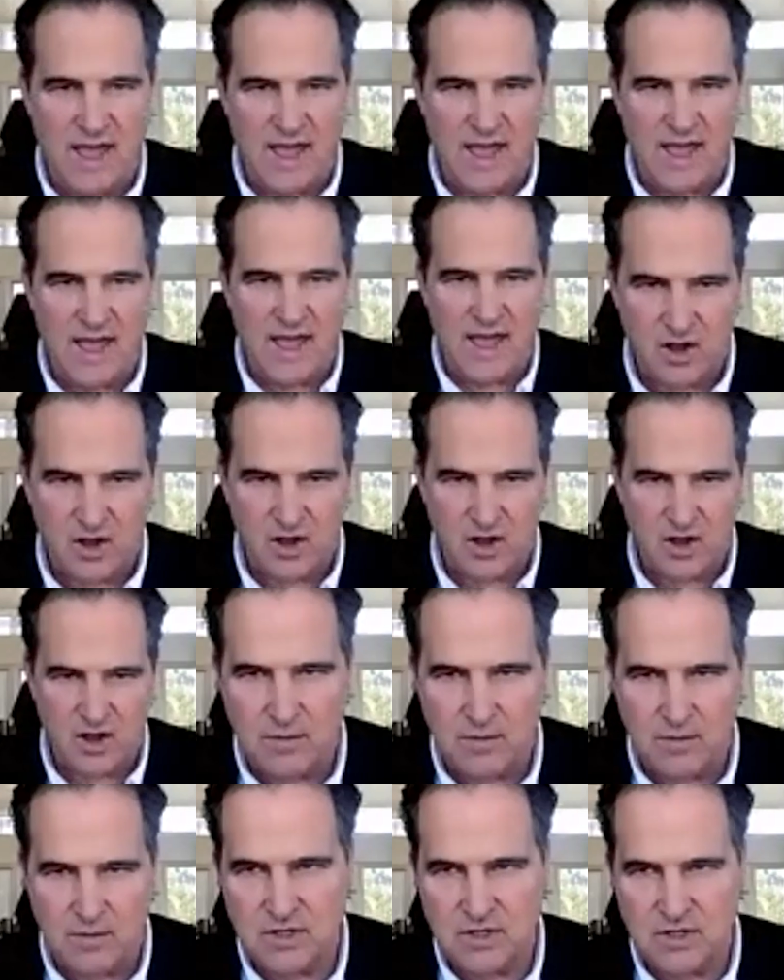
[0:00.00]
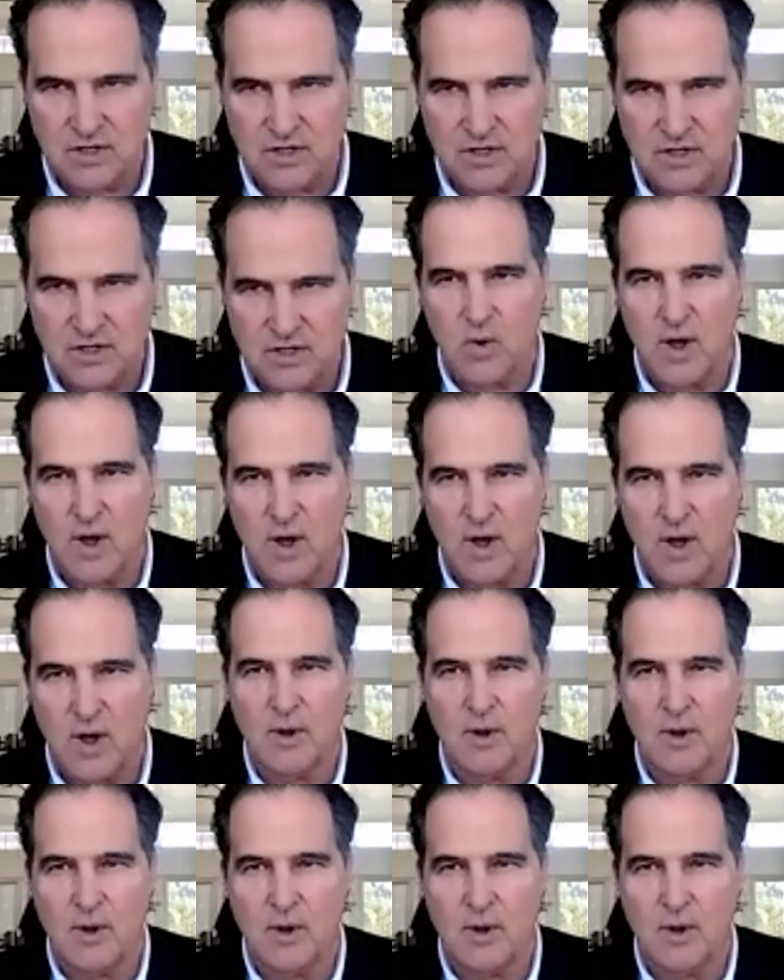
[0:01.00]
These are these are essential
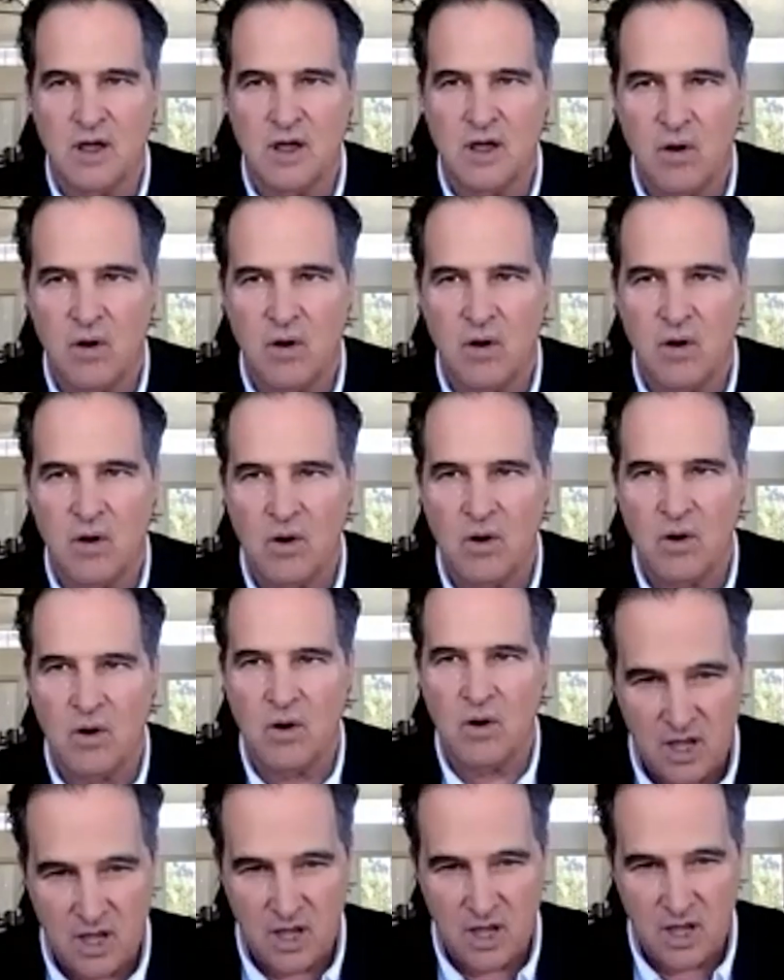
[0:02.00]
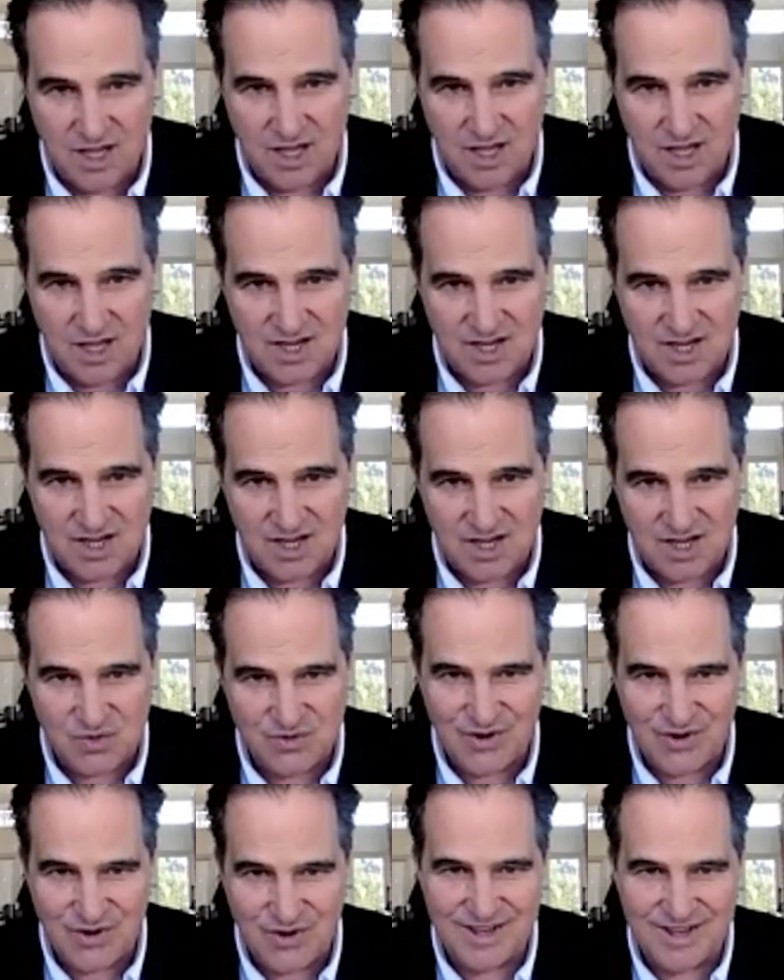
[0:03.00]
fats. They call them essential fats. Why? Because they
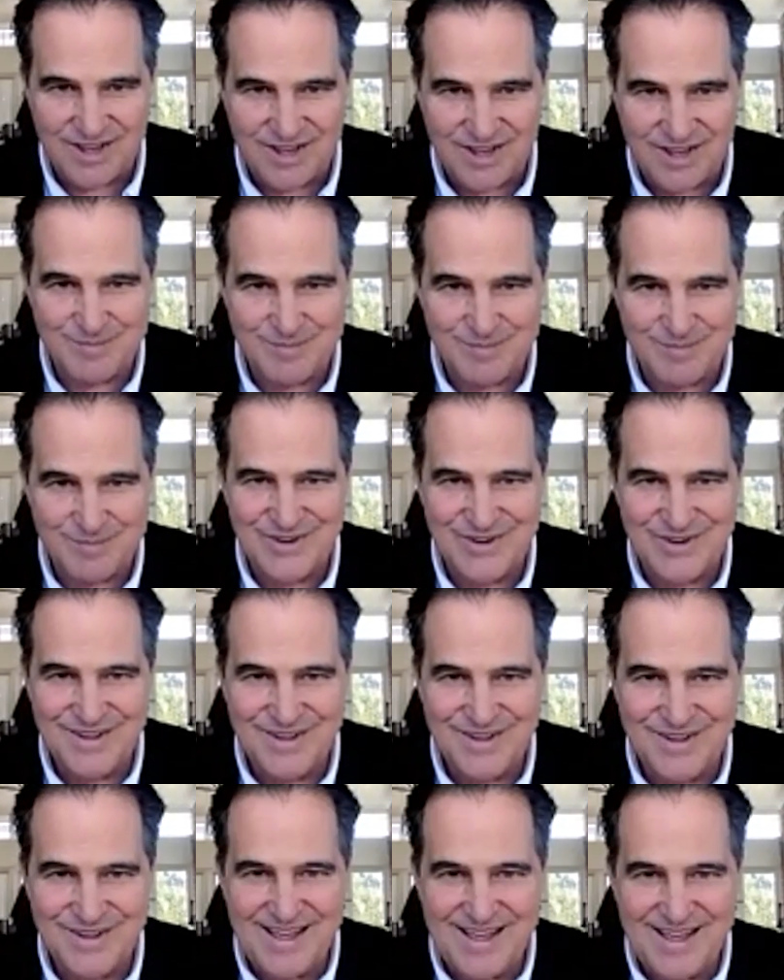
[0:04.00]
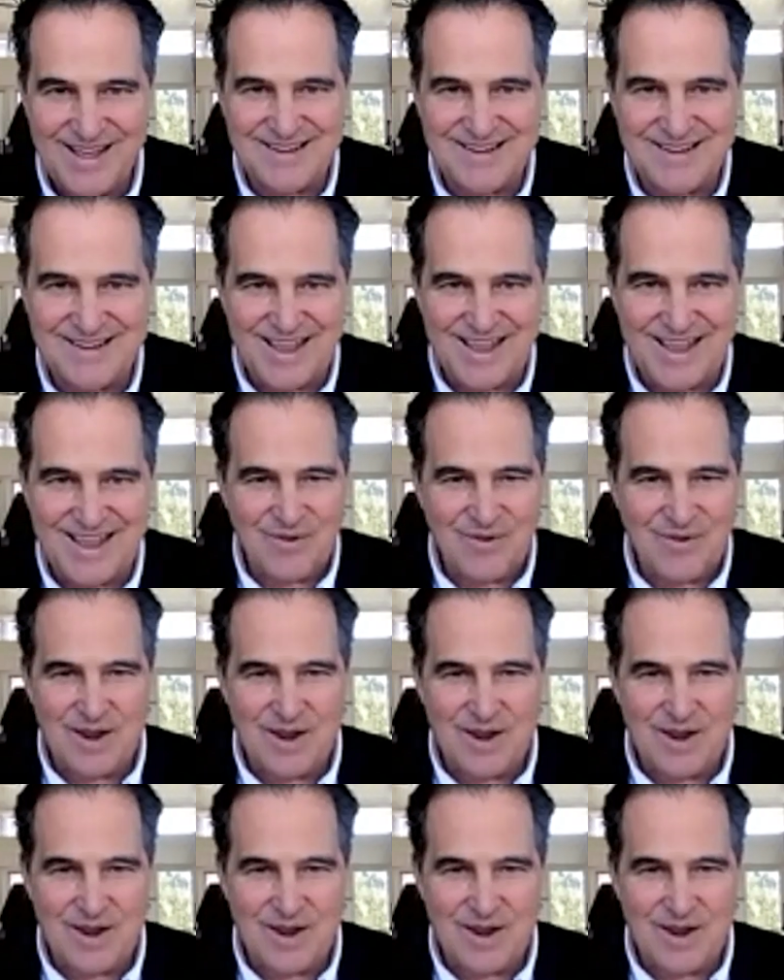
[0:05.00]
are essential. You start to get the picture?